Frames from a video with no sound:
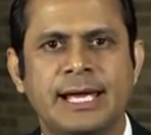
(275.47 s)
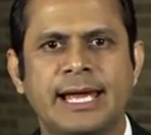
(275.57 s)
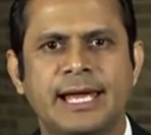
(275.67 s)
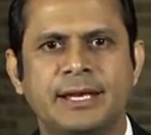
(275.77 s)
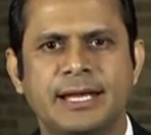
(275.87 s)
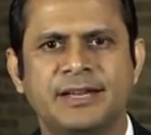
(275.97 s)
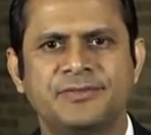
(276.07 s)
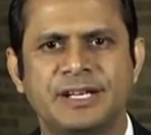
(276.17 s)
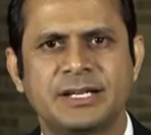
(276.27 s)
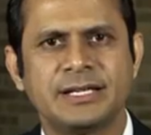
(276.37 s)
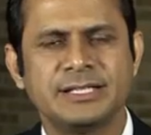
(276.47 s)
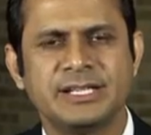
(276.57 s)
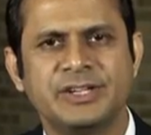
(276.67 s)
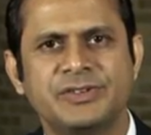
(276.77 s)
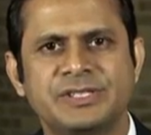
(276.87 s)
And if it
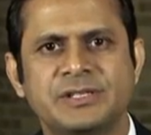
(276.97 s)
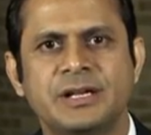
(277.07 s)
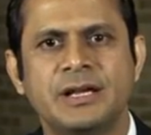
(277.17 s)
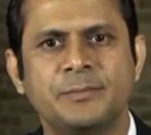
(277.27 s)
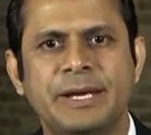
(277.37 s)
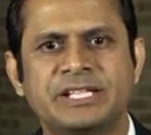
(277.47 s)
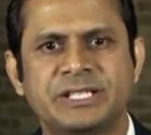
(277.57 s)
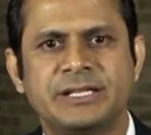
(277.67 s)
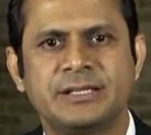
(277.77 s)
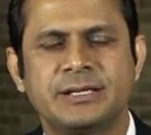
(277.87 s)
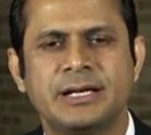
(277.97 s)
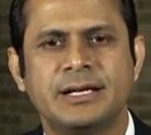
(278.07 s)
continues, patients